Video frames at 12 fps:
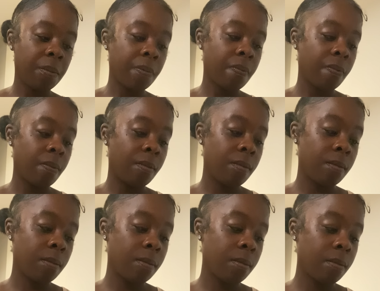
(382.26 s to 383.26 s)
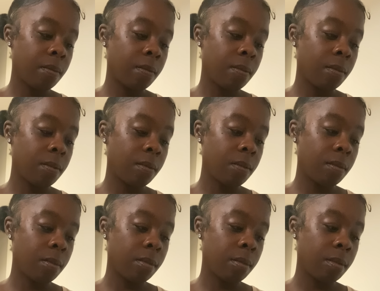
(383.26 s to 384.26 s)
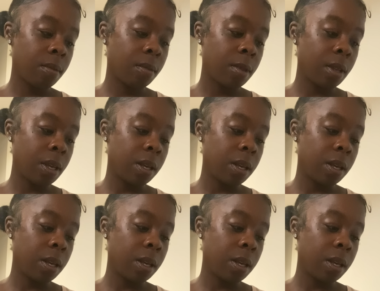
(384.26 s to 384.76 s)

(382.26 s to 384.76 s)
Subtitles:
[no speech]